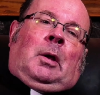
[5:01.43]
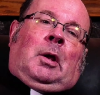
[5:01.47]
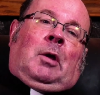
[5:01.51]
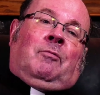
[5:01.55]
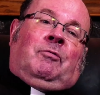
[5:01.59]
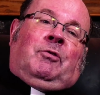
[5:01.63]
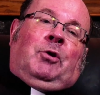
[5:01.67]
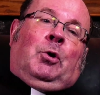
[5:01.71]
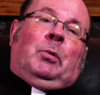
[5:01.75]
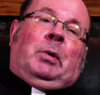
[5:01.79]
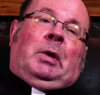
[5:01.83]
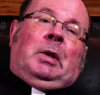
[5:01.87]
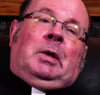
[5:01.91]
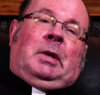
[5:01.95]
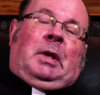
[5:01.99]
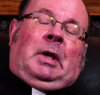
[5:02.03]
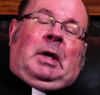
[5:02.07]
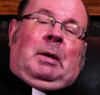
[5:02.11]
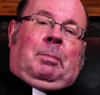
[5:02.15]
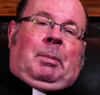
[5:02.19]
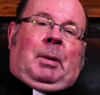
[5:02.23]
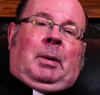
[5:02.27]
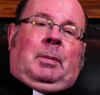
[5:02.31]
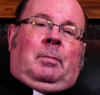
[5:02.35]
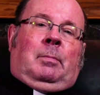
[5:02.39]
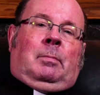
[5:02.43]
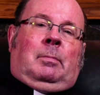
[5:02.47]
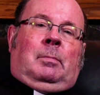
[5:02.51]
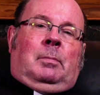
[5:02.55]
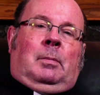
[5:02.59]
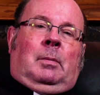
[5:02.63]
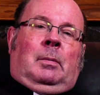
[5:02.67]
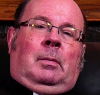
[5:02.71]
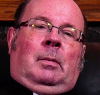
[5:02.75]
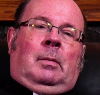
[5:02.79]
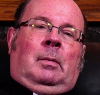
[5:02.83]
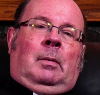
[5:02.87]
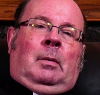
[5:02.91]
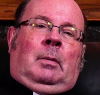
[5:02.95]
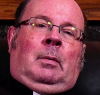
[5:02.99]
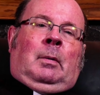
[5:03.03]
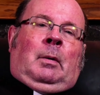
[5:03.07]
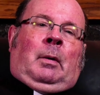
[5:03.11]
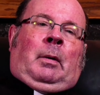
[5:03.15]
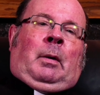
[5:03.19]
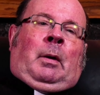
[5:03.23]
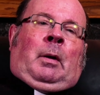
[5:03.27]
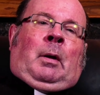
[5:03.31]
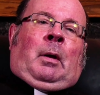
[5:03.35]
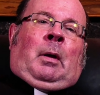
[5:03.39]
if you can keep it.
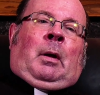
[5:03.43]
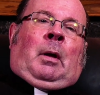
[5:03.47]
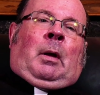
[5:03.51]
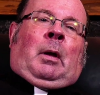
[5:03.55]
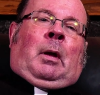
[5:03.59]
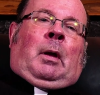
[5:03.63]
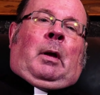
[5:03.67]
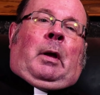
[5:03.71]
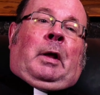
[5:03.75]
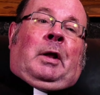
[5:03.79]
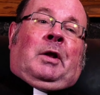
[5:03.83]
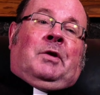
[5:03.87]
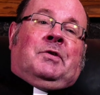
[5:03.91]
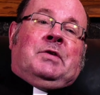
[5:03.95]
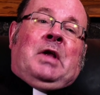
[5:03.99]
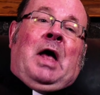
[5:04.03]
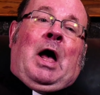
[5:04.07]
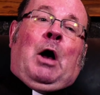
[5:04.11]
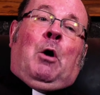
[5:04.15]
It is